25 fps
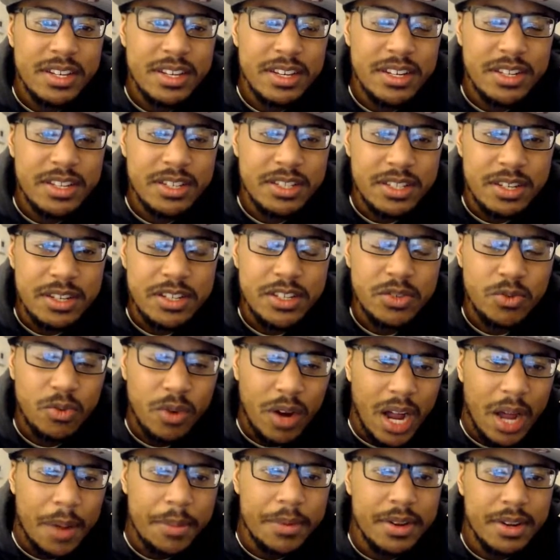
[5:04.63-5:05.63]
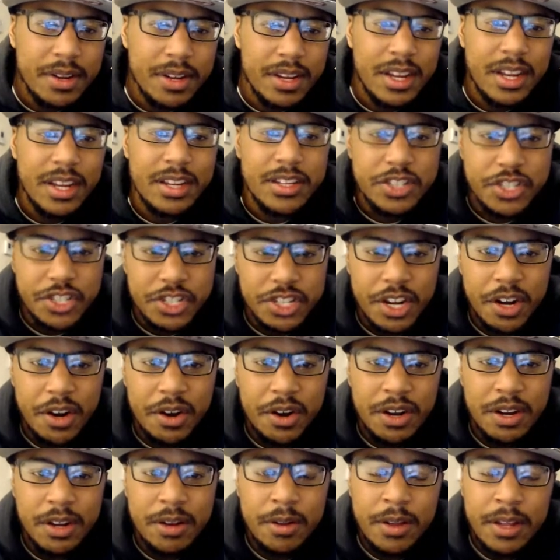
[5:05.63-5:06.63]
subscribe it and share
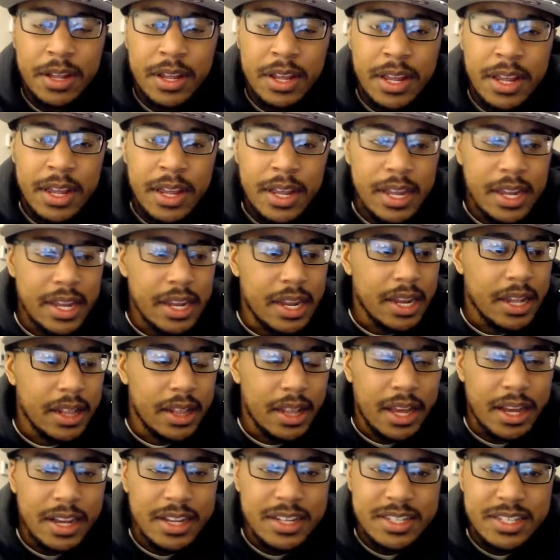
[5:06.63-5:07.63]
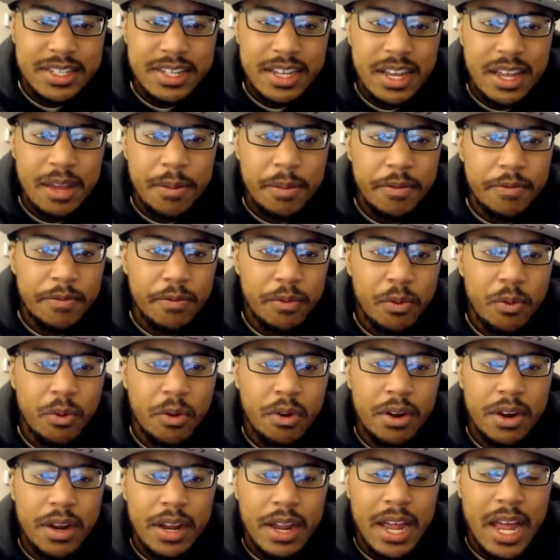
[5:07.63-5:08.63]
it. And like I said
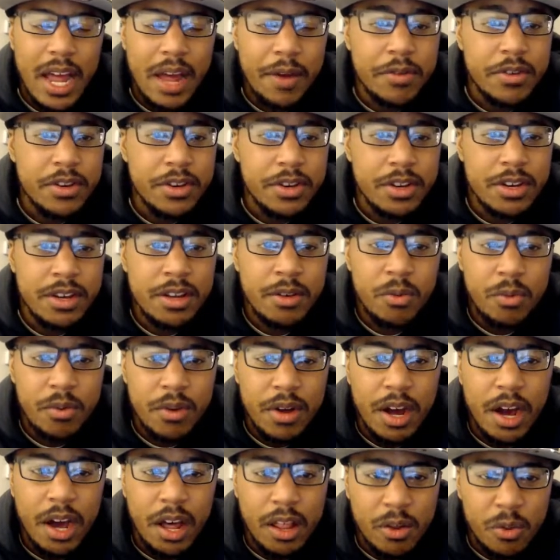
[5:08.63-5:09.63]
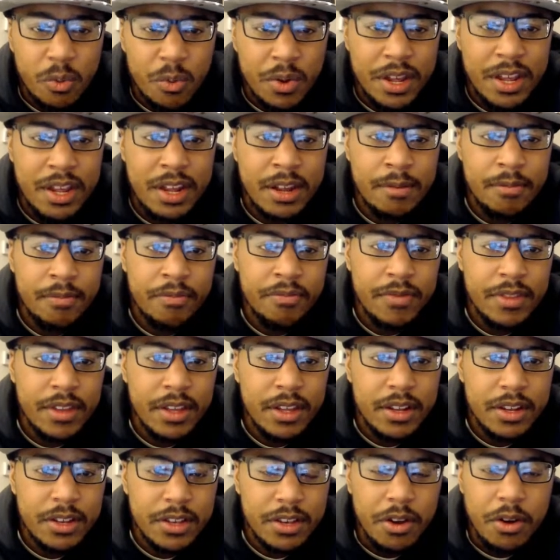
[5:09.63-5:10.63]
before, have a good Halloween
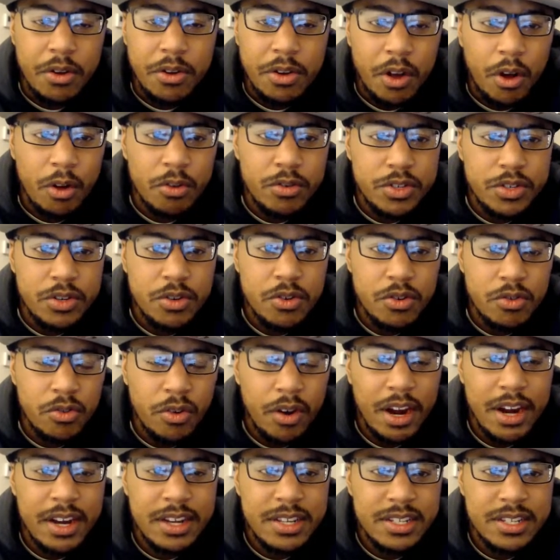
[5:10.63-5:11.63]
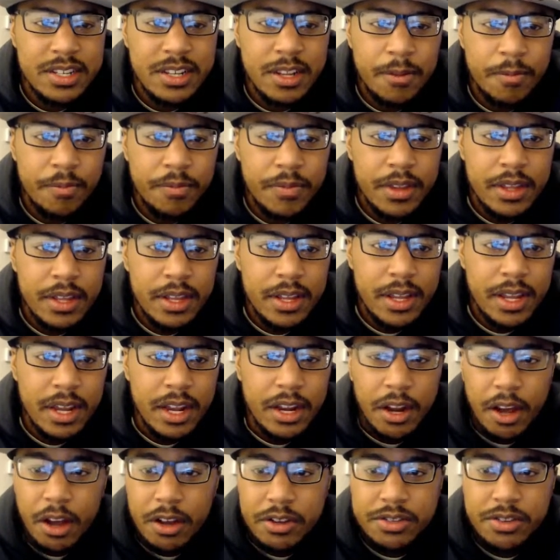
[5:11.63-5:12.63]
don't go too crazy. And
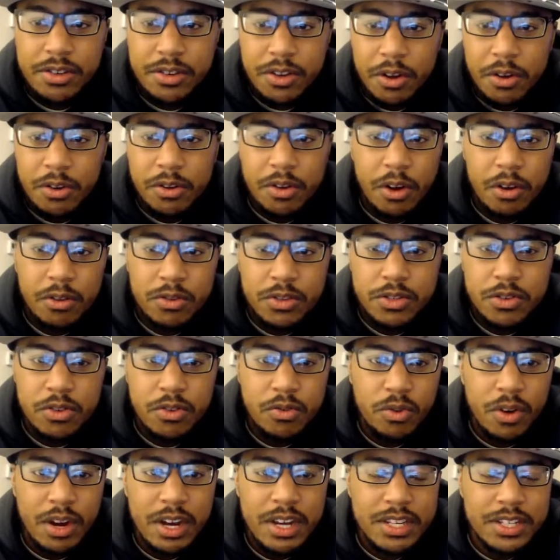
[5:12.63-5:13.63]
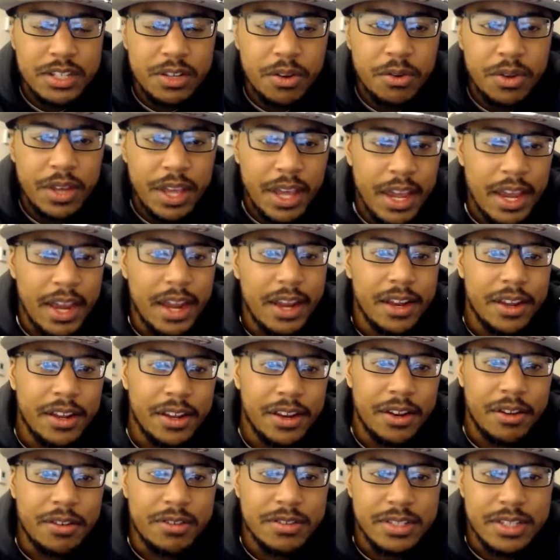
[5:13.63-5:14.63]
also don't go too crazy on candy, you
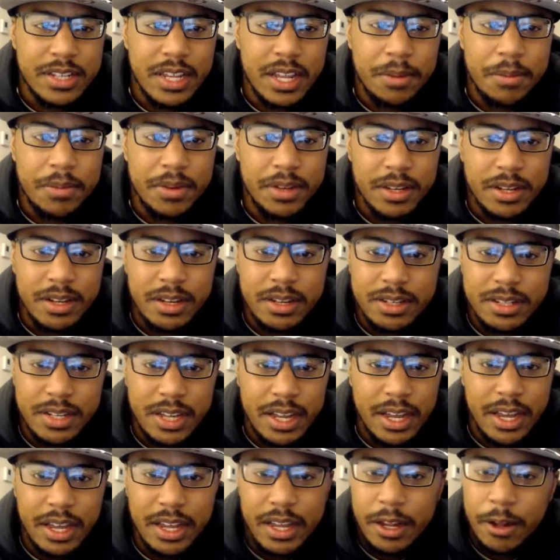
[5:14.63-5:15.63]
know what I'm saying? Because hey,